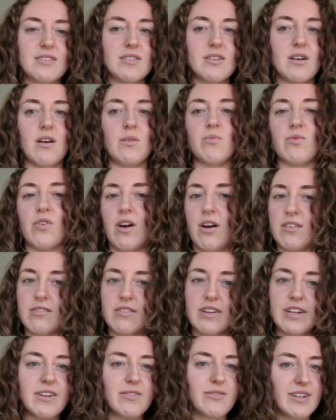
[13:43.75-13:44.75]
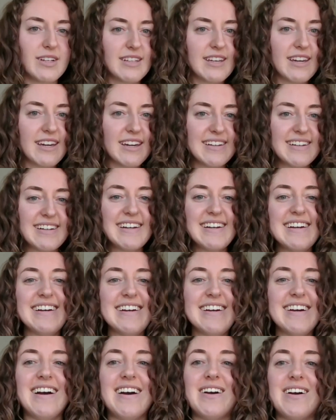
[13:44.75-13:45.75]
camaraderie really
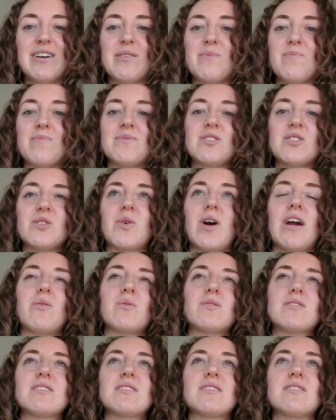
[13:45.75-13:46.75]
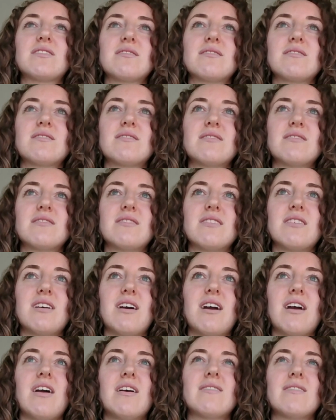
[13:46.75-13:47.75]
um, so i was
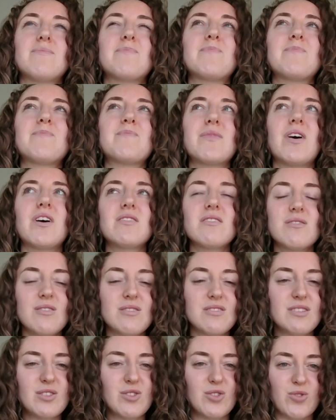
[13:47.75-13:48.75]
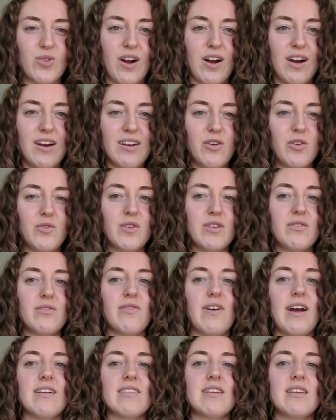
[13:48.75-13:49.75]
mm, a little distraught over the
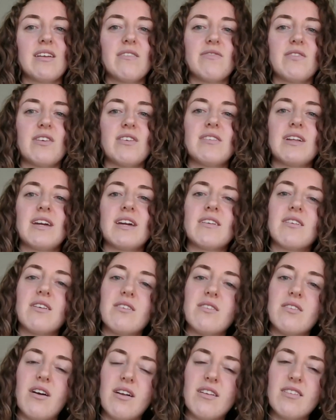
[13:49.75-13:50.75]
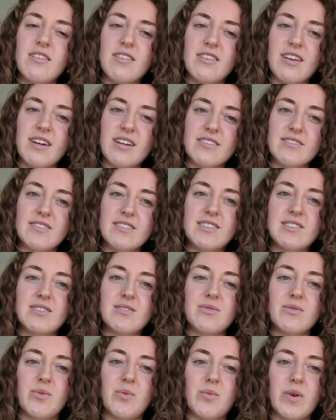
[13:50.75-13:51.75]
fact that i felt like a lot of the things
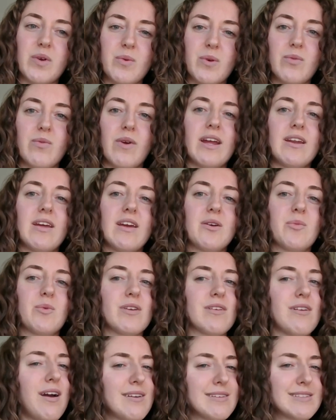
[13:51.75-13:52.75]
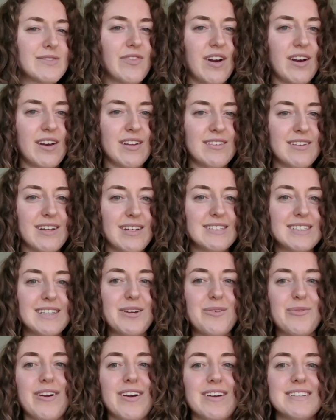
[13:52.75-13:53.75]
we were writing were not as fun as
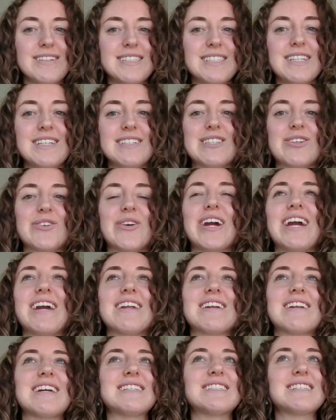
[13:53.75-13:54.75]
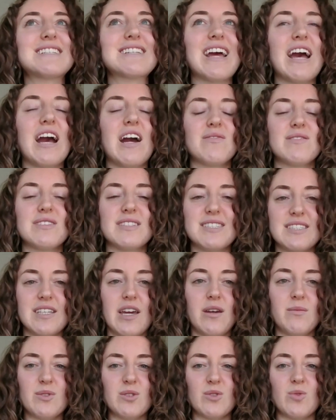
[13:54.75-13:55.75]
they were in sixth grade. And I didn't have the
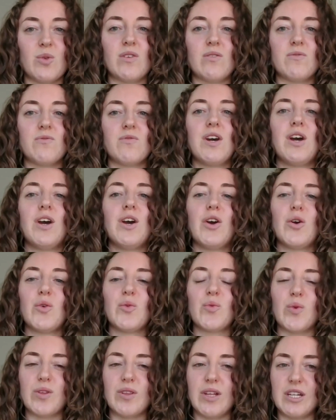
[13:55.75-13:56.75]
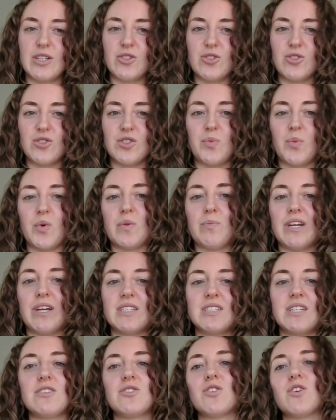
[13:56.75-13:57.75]
same sort of relationship with my
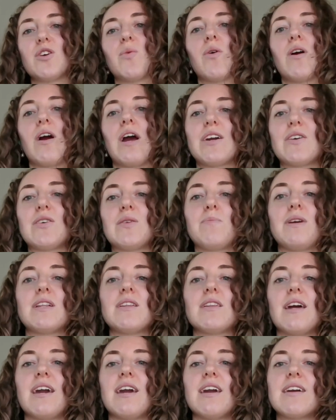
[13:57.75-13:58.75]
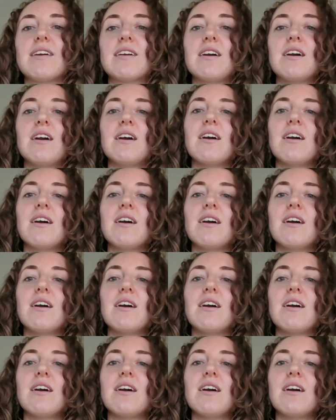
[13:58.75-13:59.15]
teacher where I could be like,